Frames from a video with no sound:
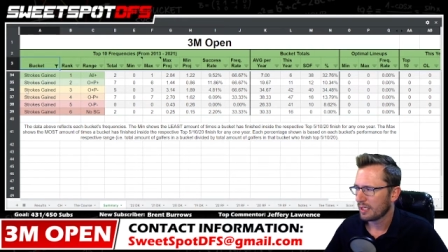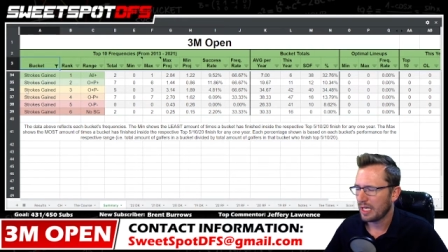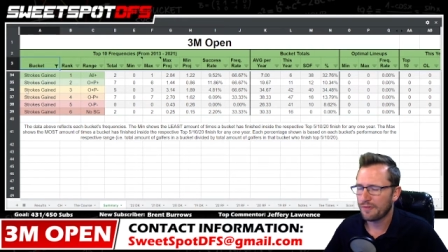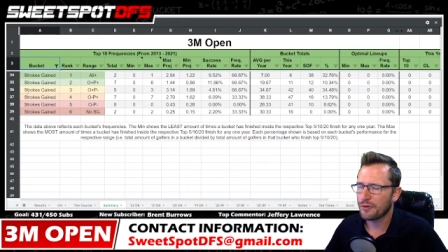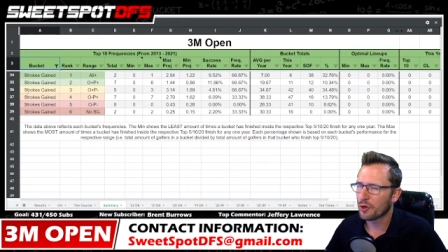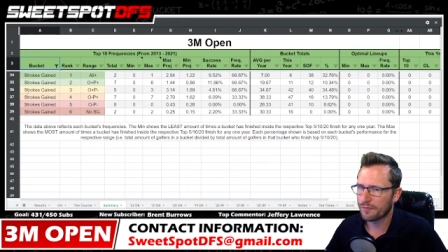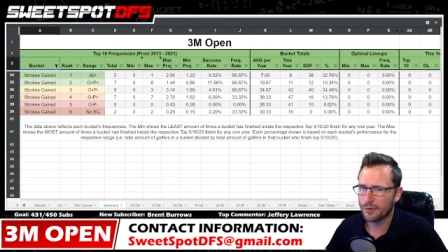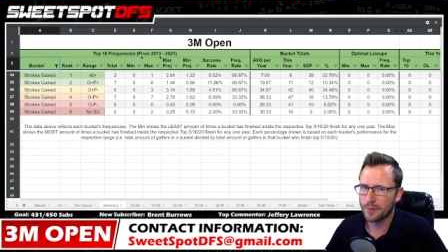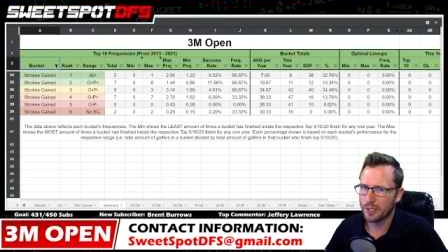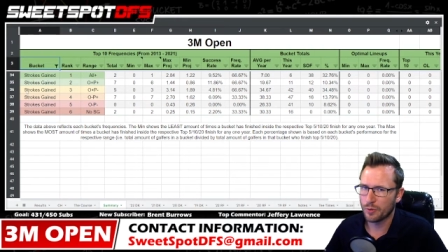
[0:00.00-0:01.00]
if you're
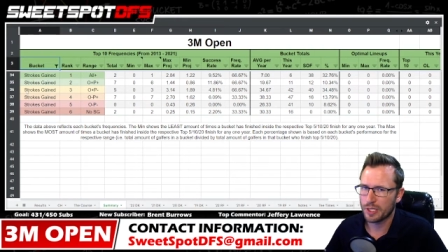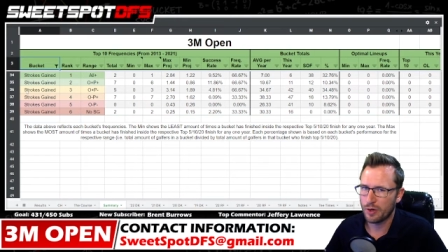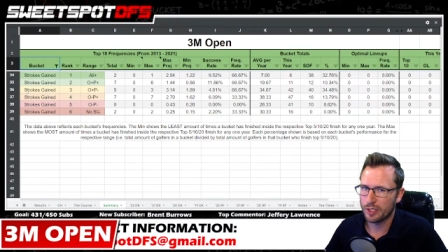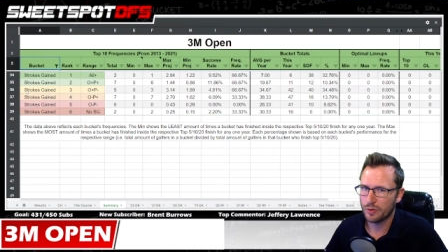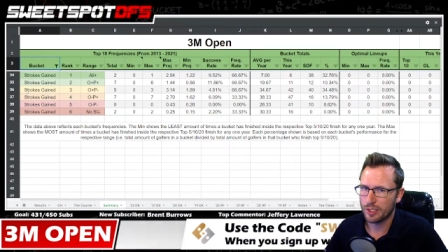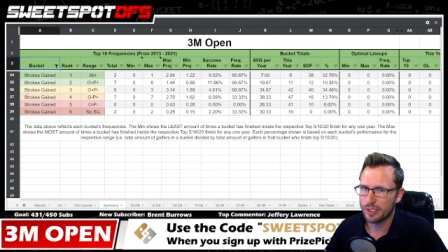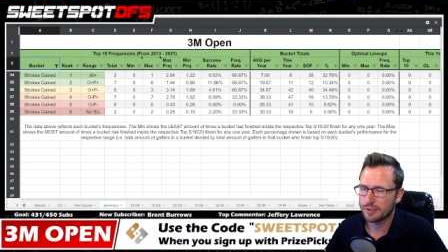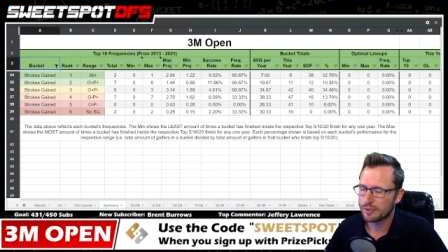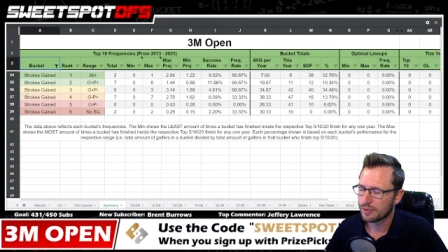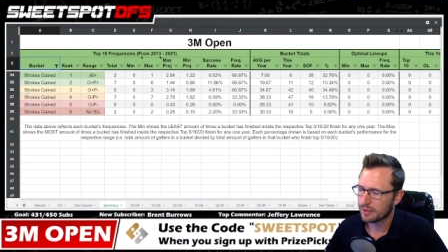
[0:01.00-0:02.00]
unfamiliar with how I do
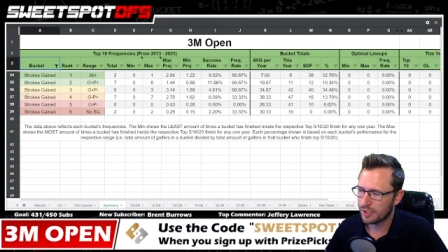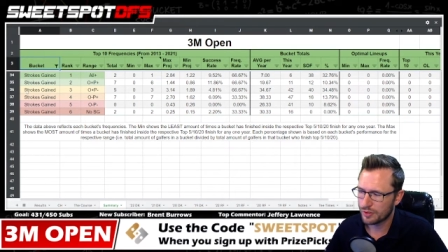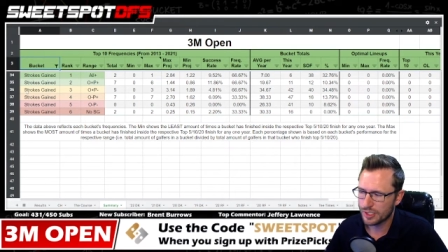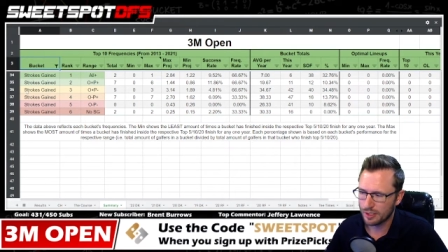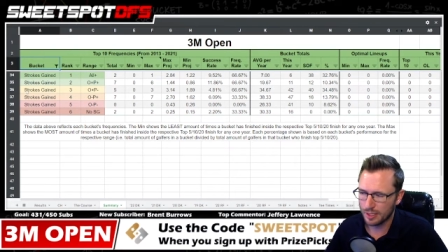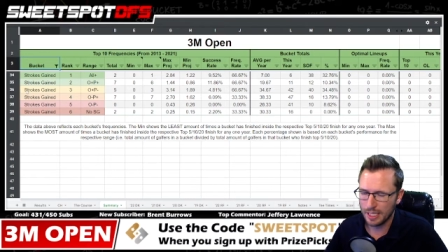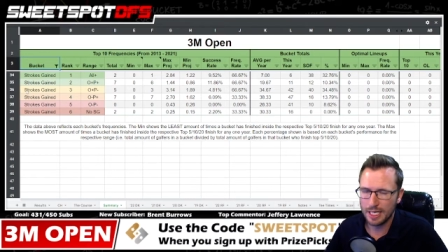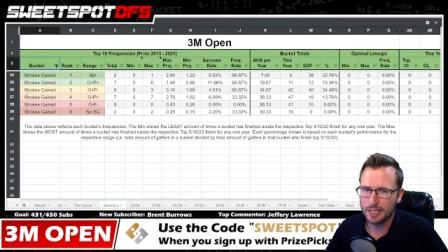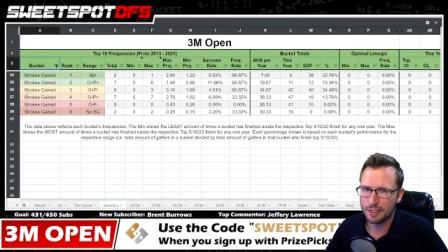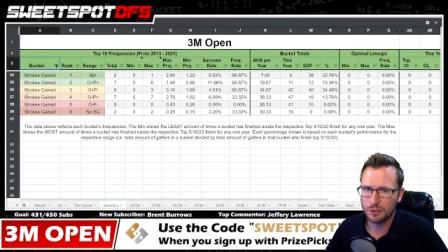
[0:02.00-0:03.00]
these, there's a link
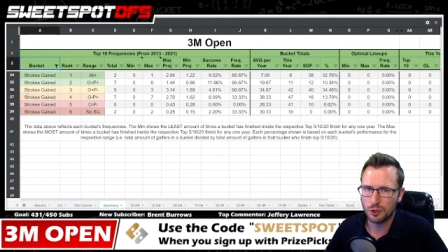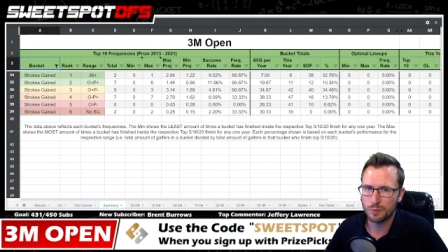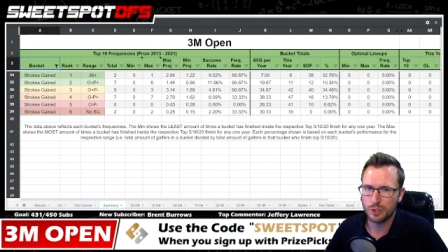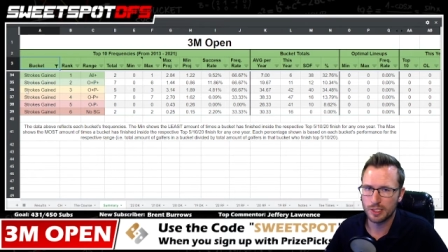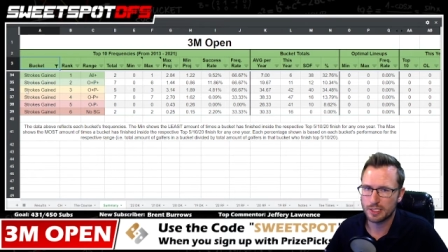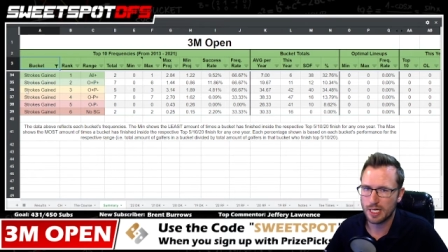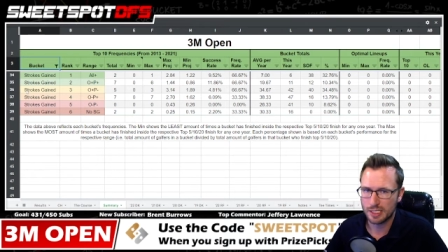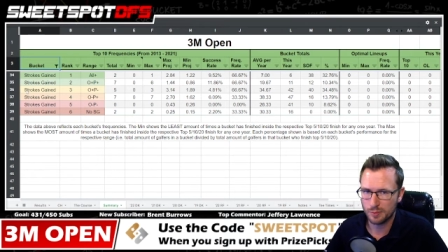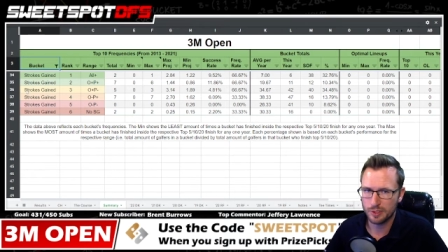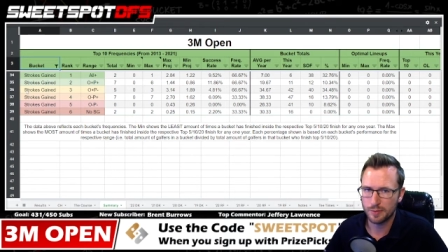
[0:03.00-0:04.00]
in the description that talks
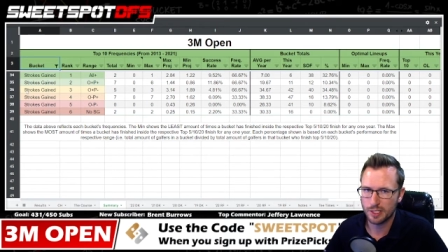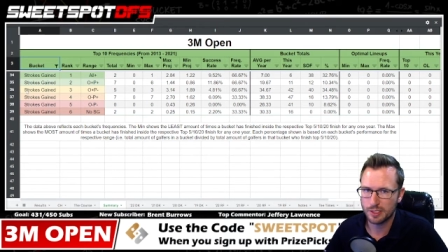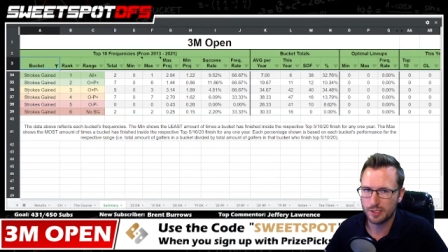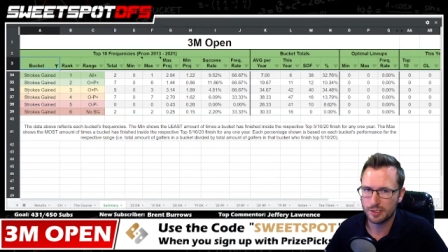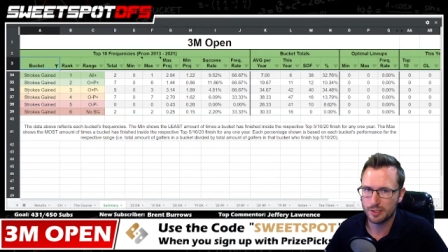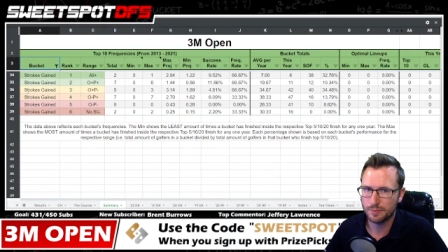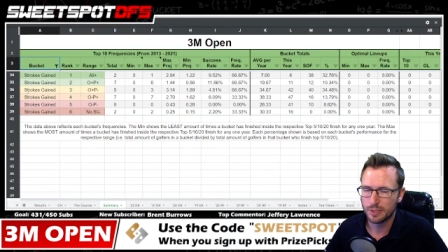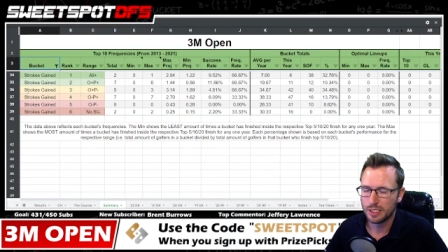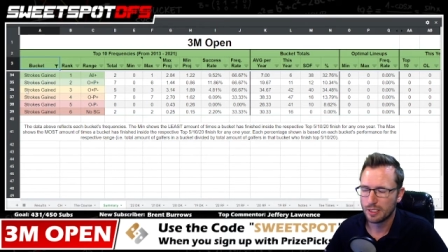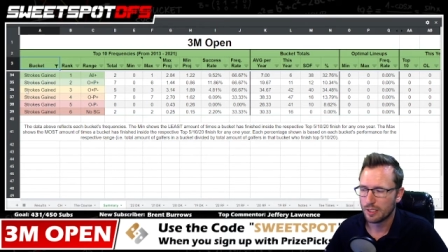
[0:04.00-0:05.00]
about the bucket system.
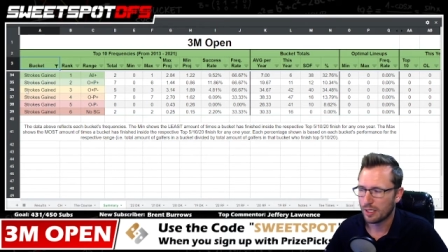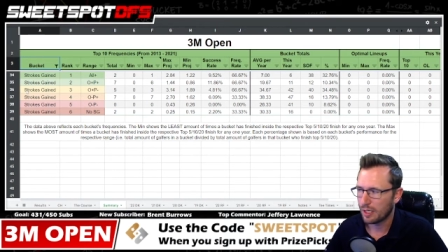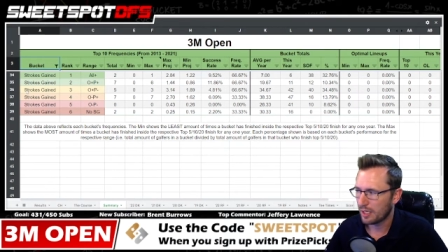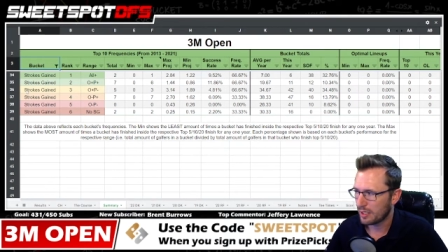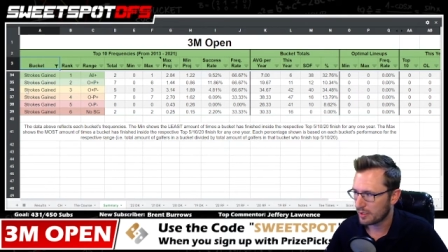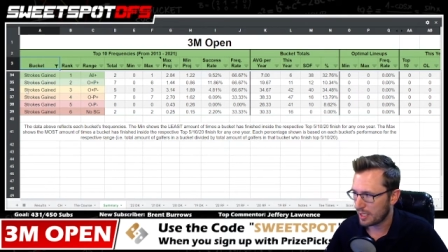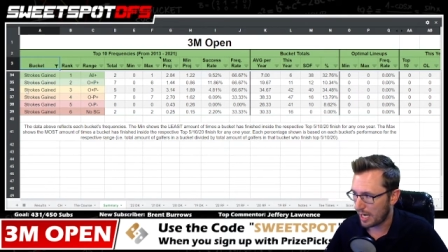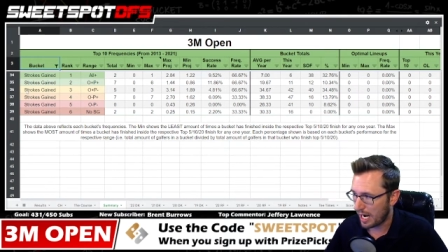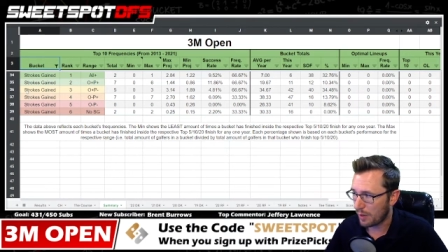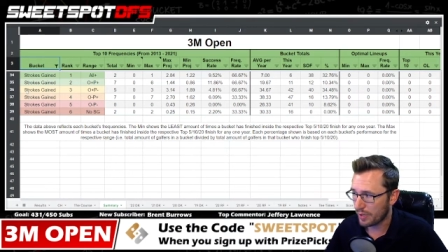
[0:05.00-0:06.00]
Uh,
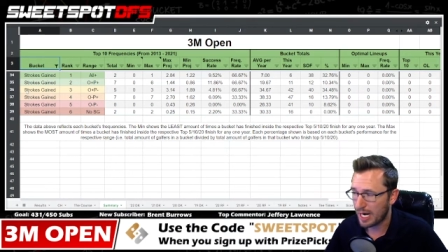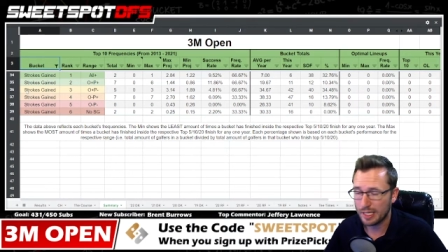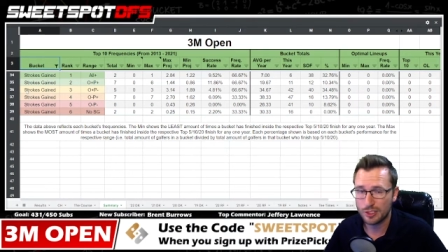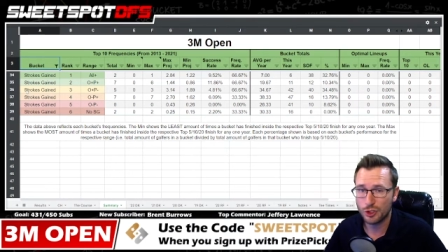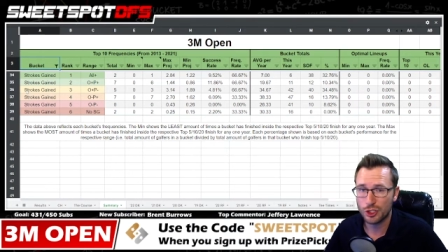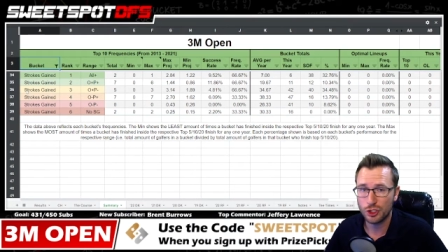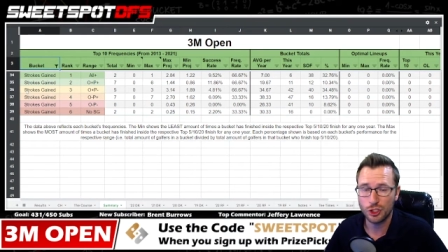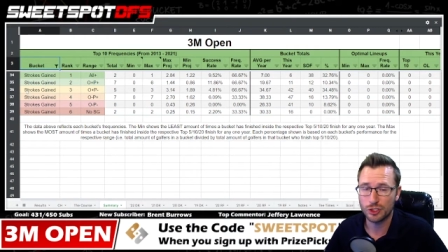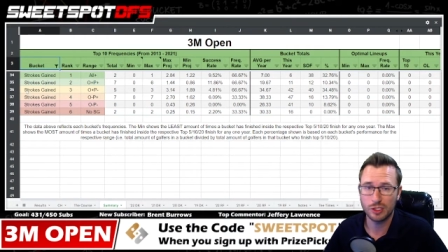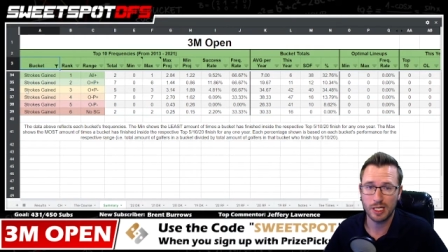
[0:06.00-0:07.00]
I would highly suggest you
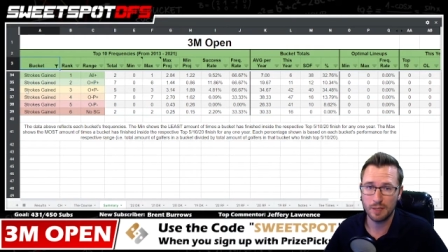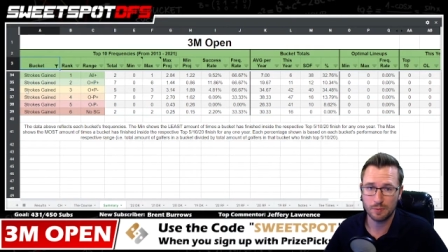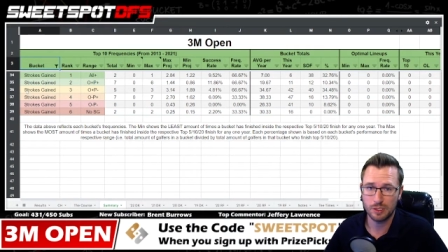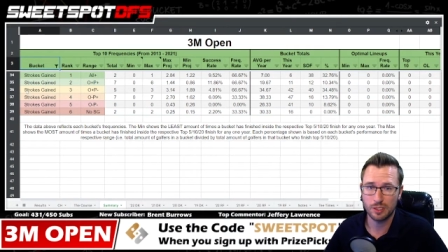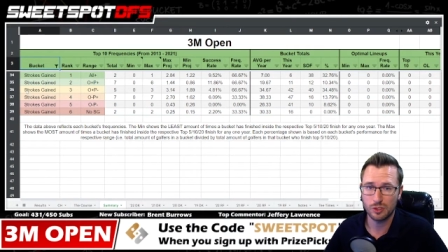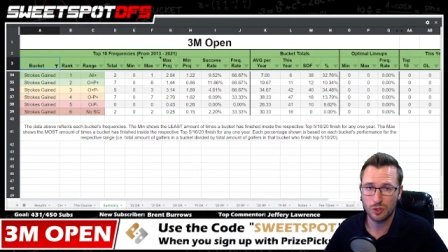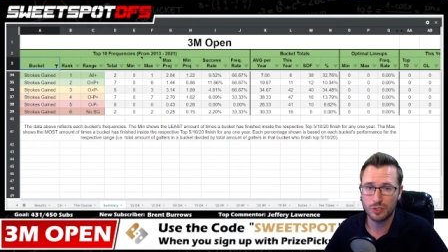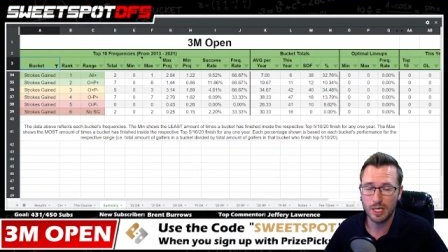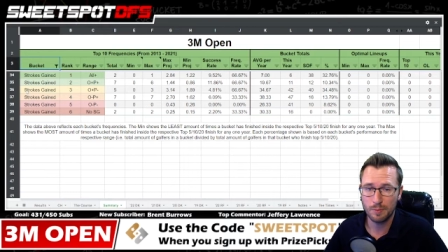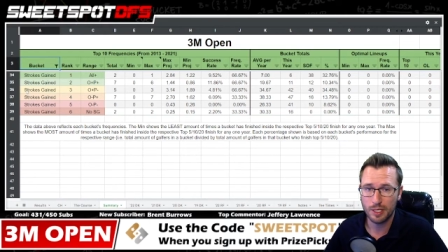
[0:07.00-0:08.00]
just skip to the strokes
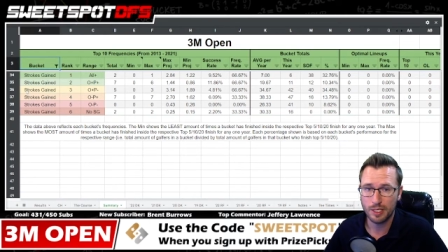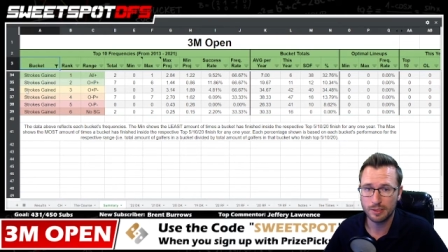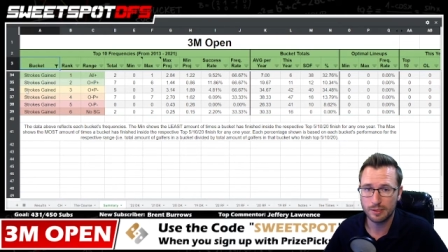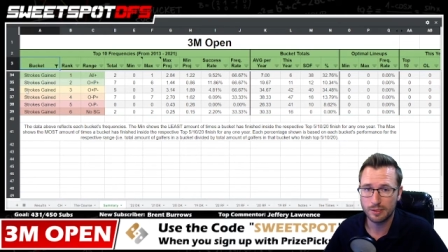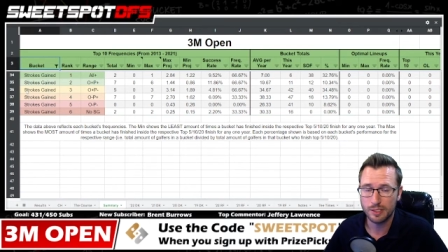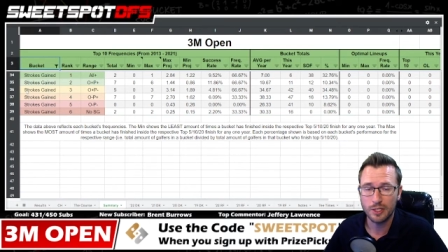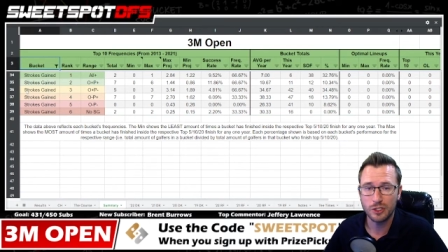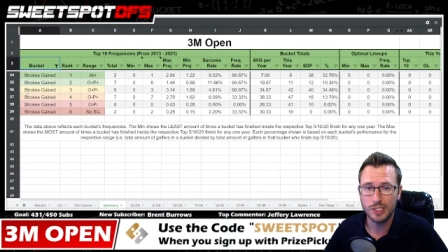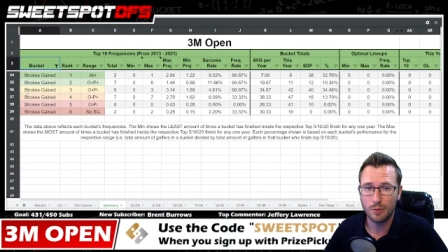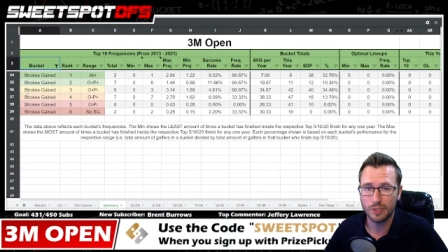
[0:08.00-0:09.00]
gain buckets to
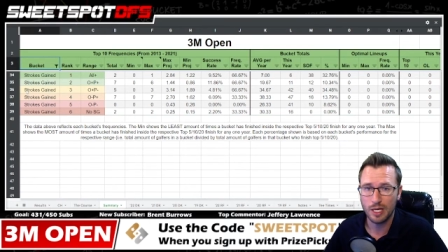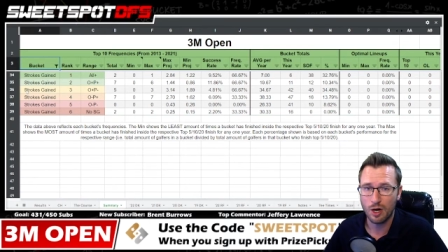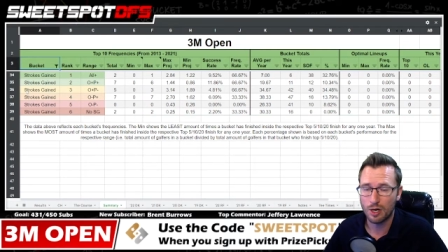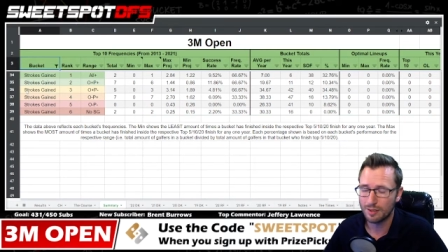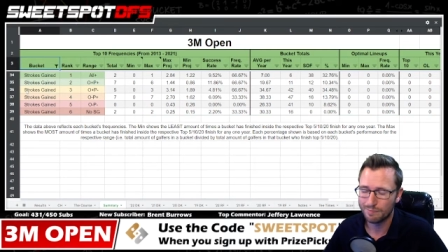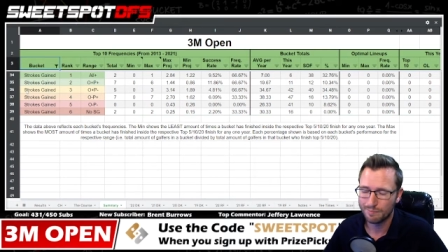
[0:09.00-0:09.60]
understand what they are.